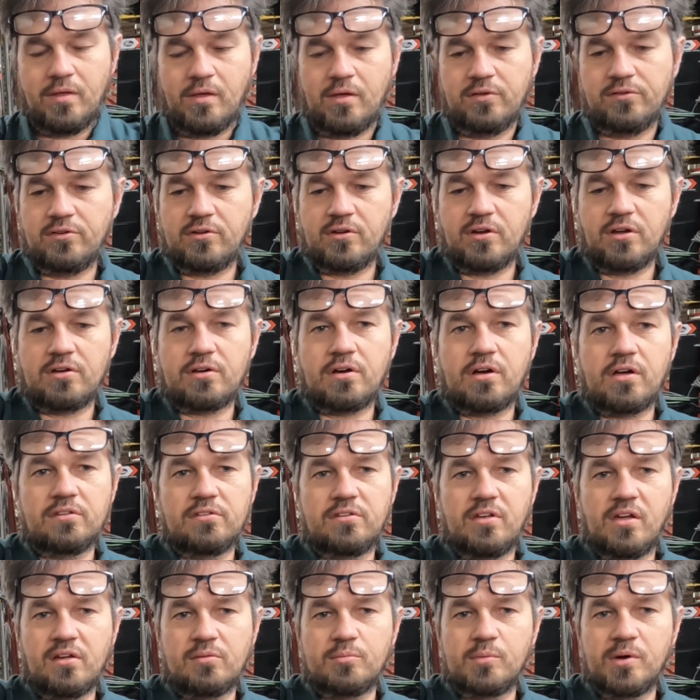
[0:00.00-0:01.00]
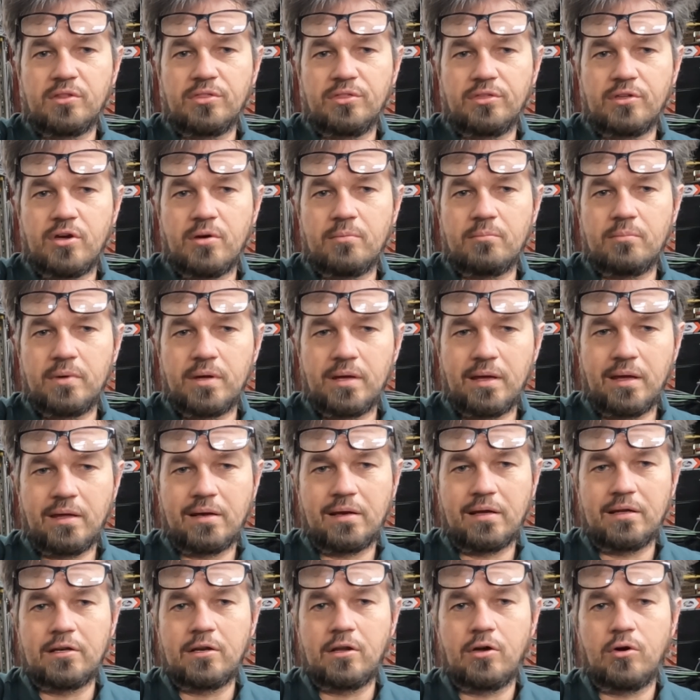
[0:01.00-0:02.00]
it's going to contact my thumb,
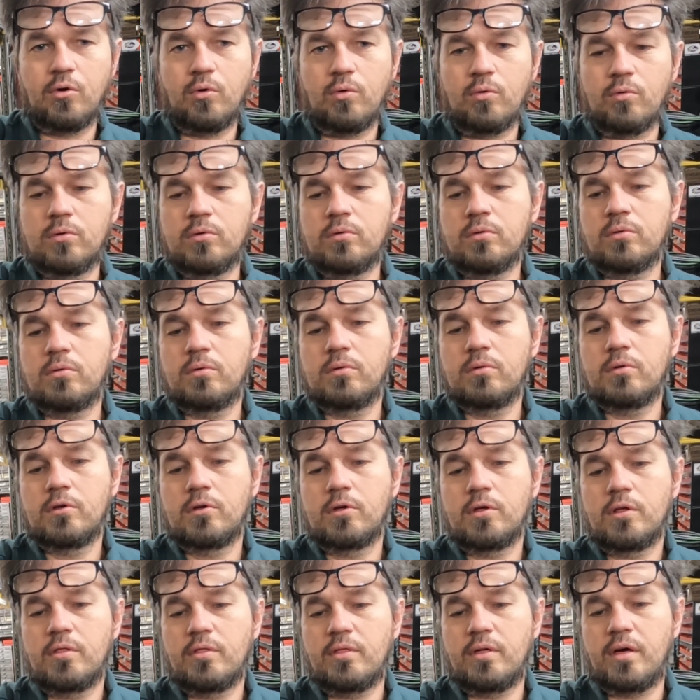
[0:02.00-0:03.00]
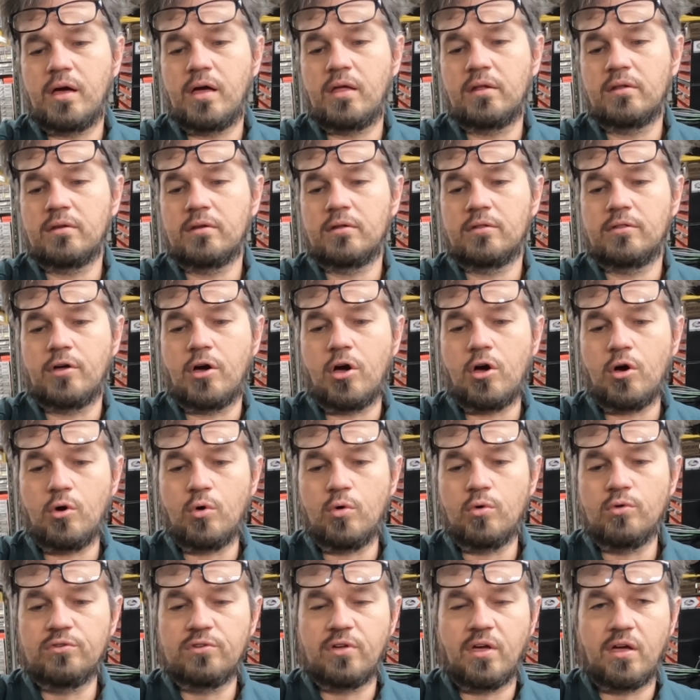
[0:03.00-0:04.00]
and I know that the
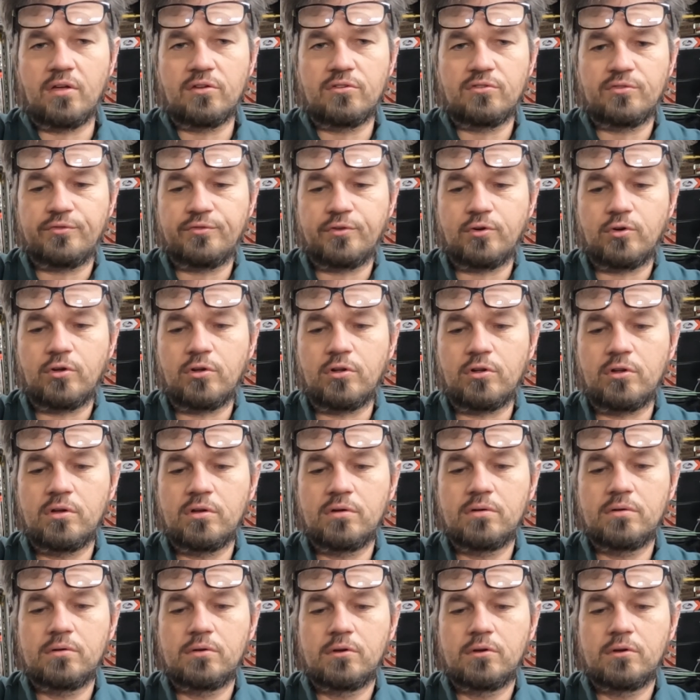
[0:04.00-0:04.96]
hose has full